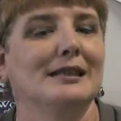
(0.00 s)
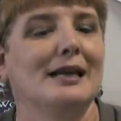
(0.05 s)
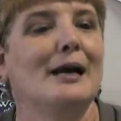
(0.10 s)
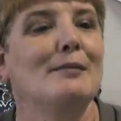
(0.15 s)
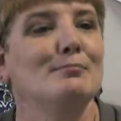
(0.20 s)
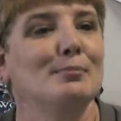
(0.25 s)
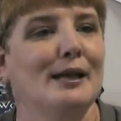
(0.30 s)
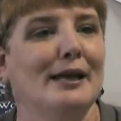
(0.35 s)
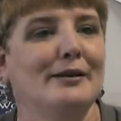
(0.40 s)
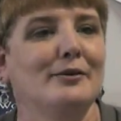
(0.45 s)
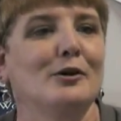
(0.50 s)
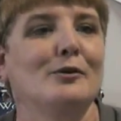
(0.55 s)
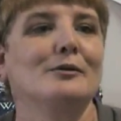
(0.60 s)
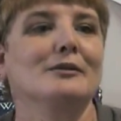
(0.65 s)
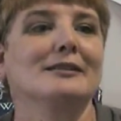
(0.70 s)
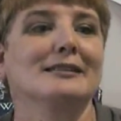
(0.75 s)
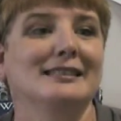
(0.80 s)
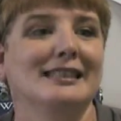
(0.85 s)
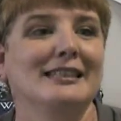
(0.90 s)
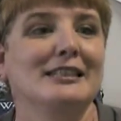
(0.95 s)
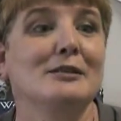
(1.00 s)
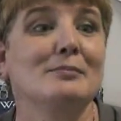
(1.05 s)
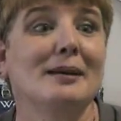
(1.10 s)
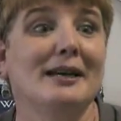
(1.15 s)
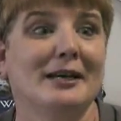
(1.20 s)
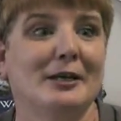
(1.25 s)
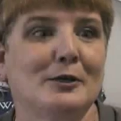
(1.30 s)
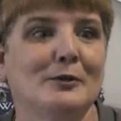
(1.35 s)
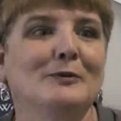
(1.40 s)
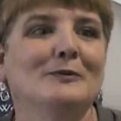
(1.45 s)
I'm planning on getting it
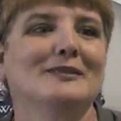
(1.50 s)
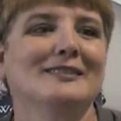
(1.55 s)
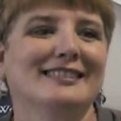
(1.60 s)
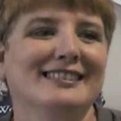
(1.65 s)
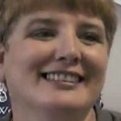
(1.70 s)
better.